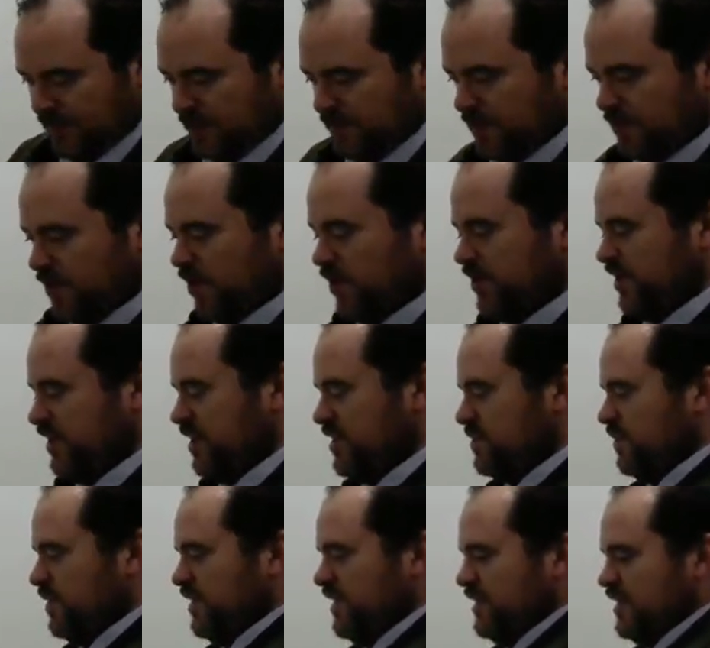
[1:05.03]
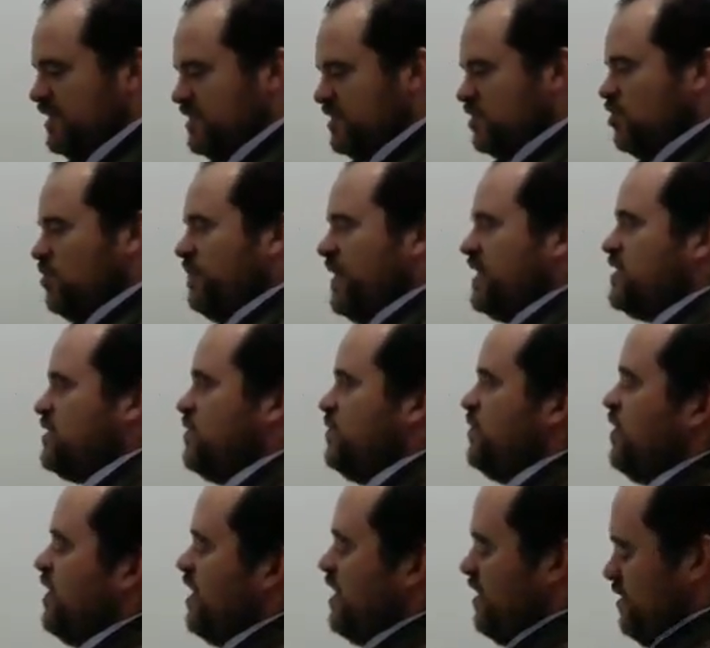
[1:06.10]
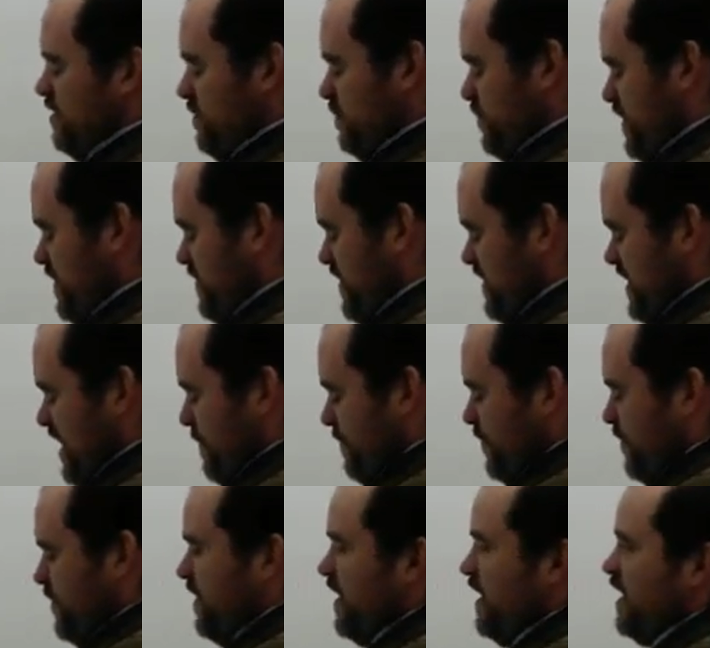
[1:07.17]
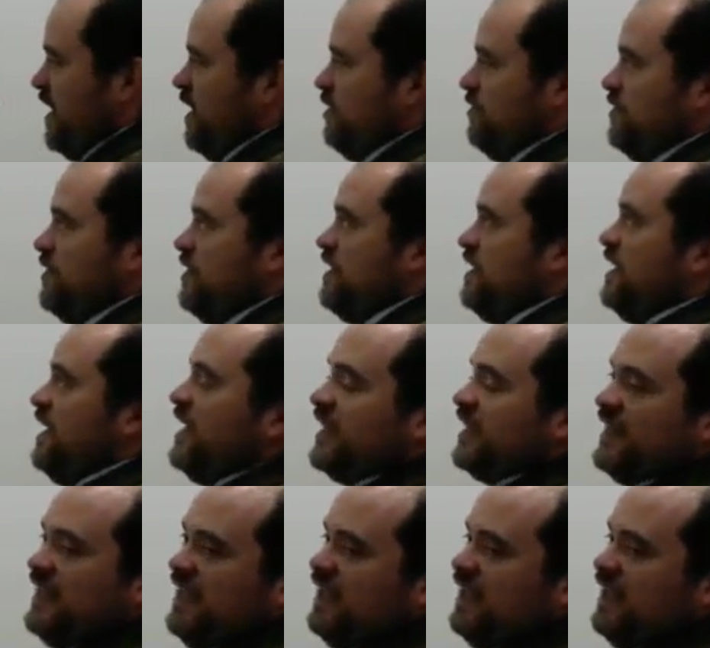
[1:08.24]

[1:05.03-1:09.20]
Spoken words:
Before we go to this one, let's just go back to our previous example of a